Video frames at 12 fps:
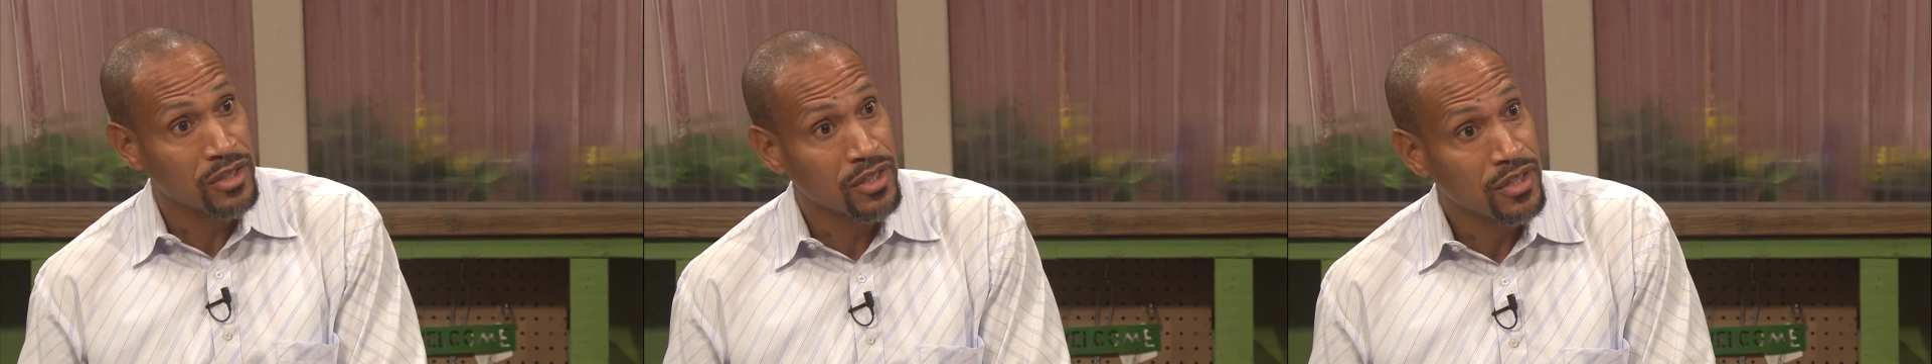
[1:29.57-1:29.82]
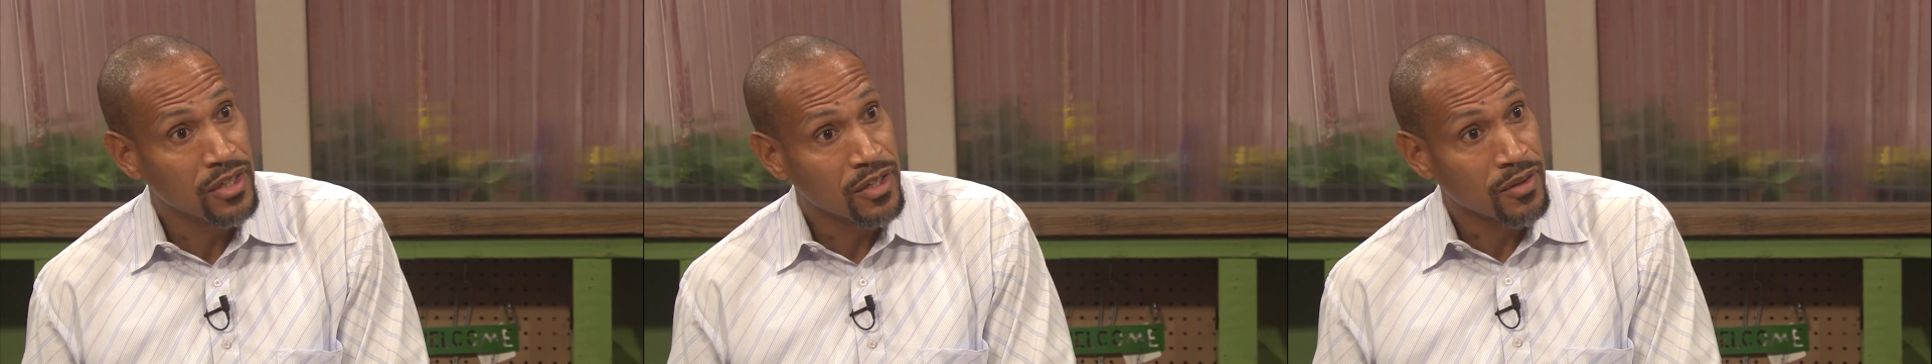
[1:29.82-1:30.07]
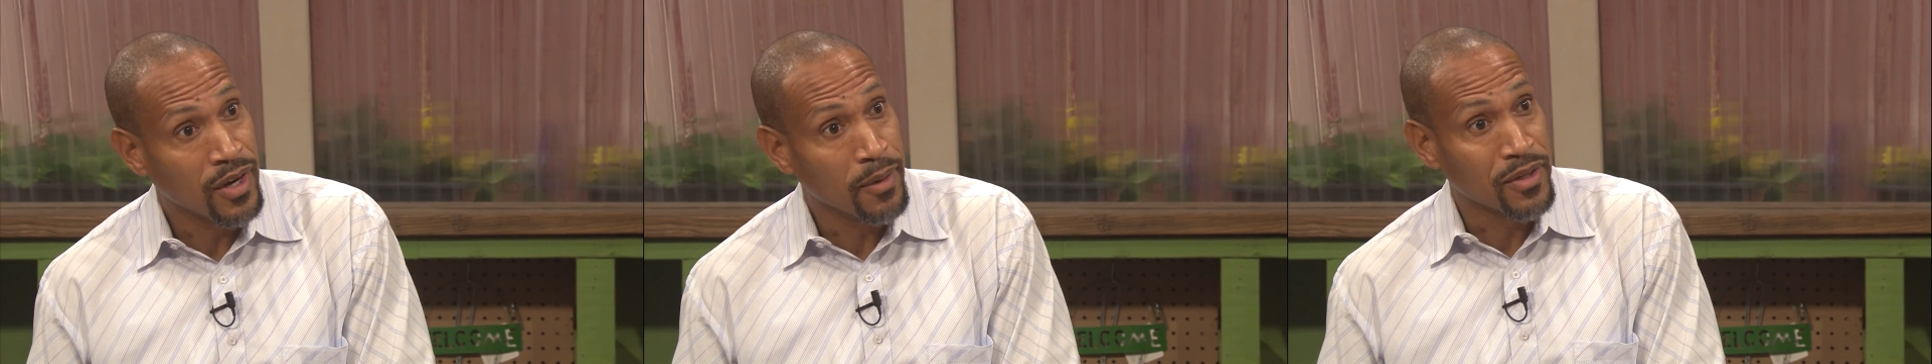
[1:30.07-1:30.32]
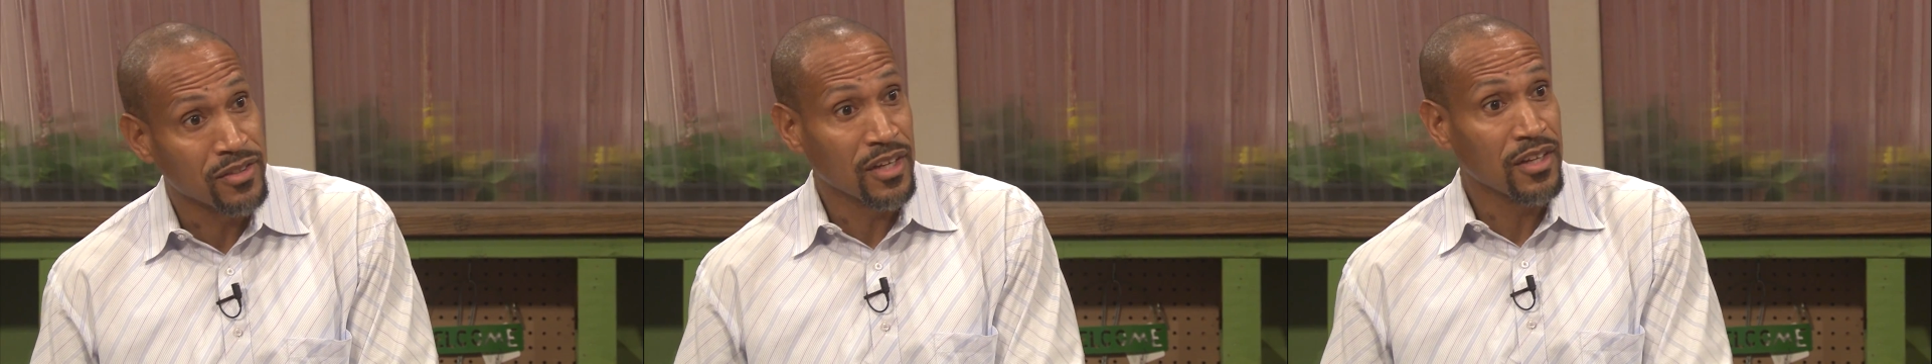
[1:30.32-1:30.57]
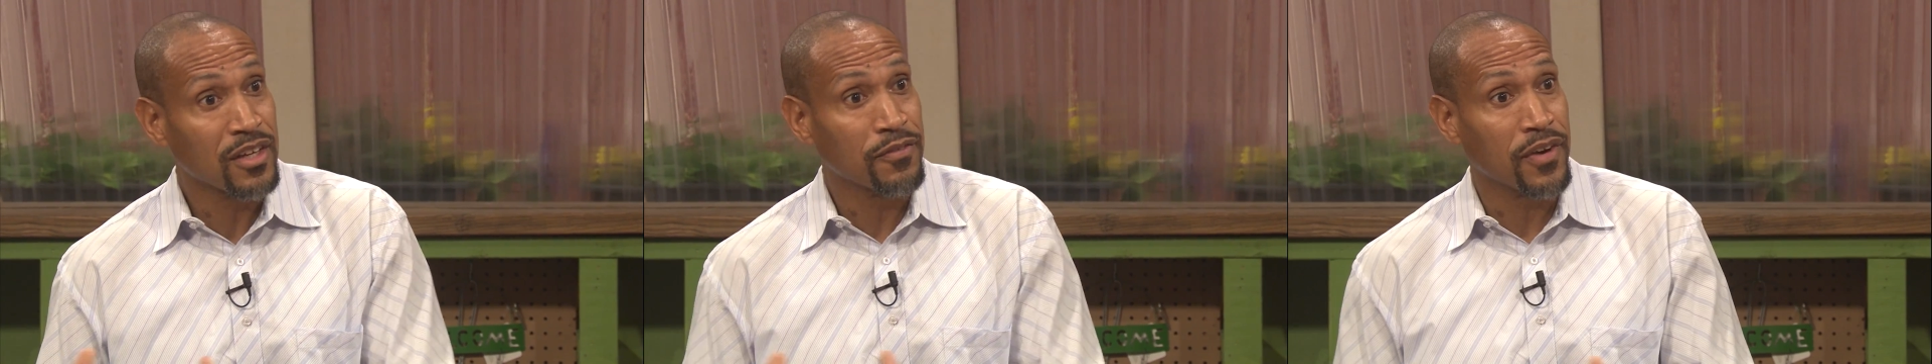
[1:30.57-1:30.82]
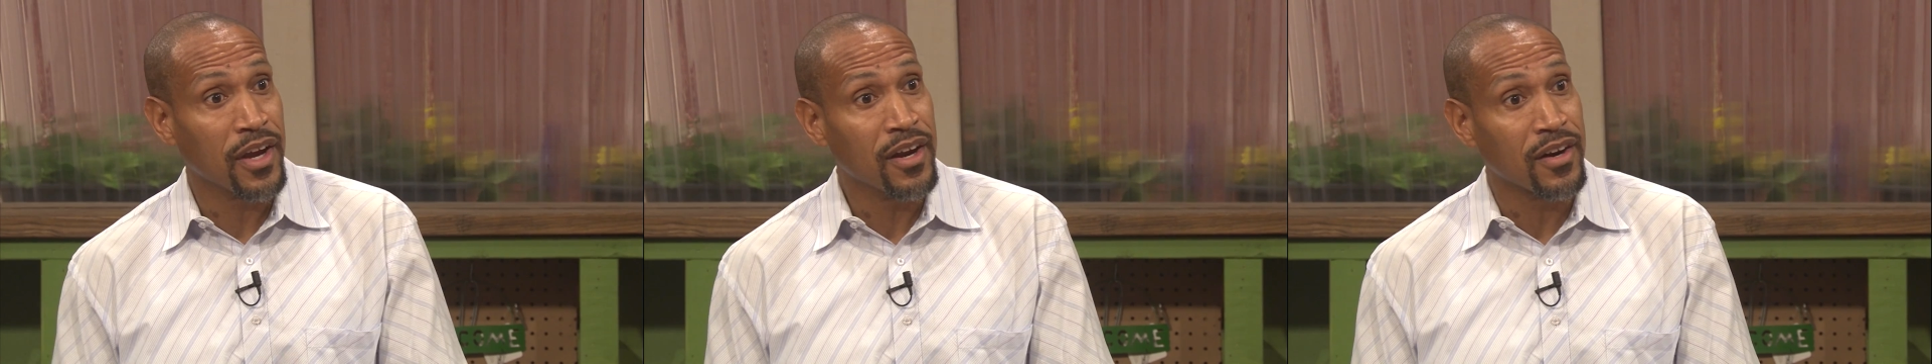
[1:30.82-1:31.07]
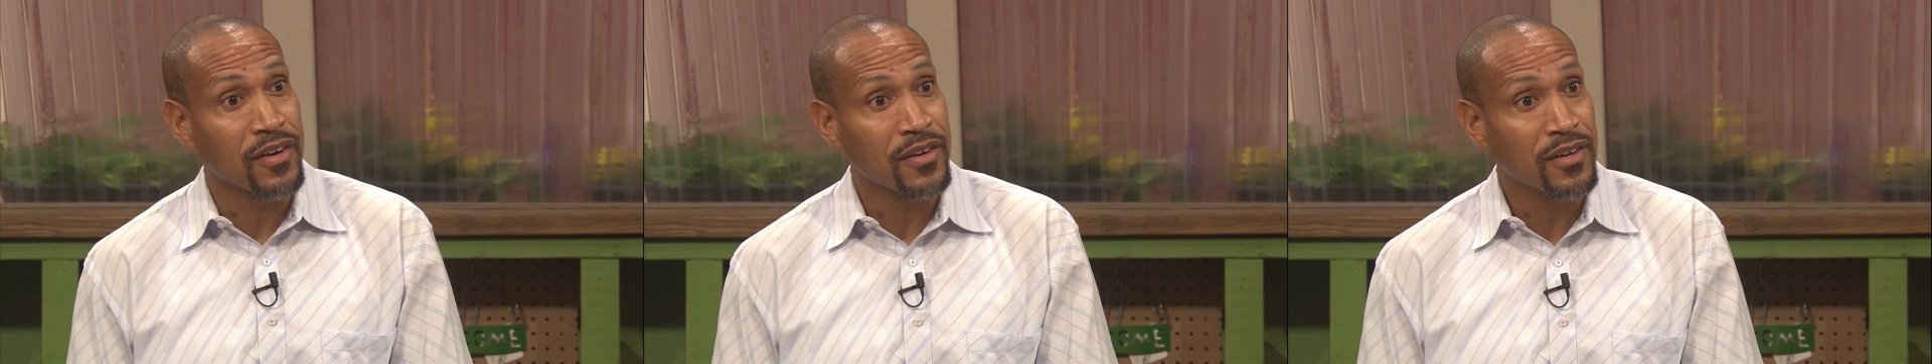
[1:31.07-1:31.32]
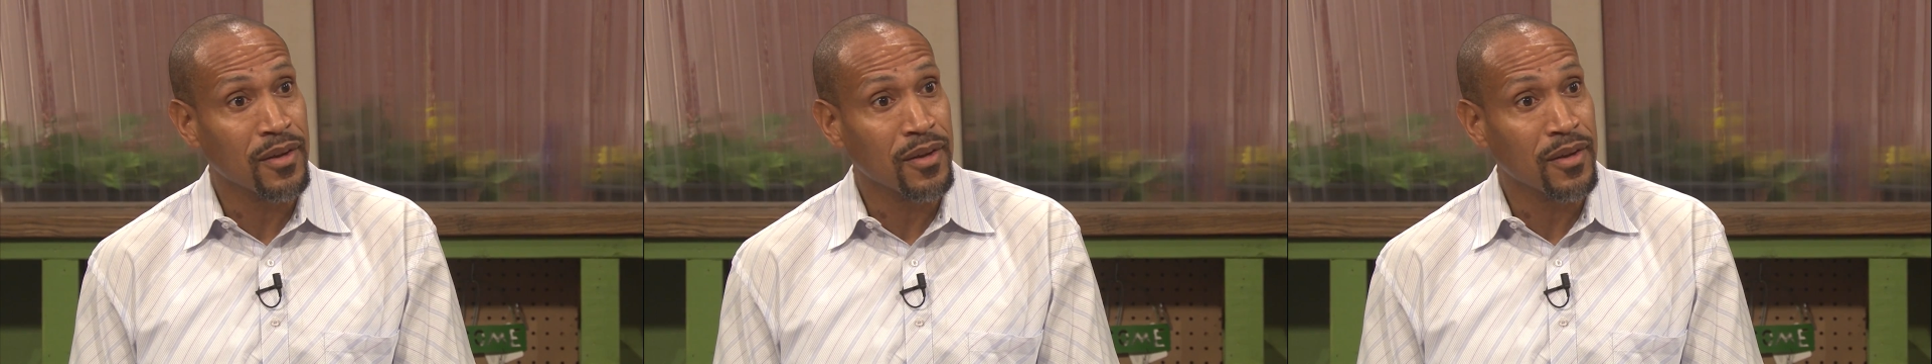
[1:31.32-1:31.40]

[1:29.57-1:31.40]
mm-hmm. right? Because they're looking for air.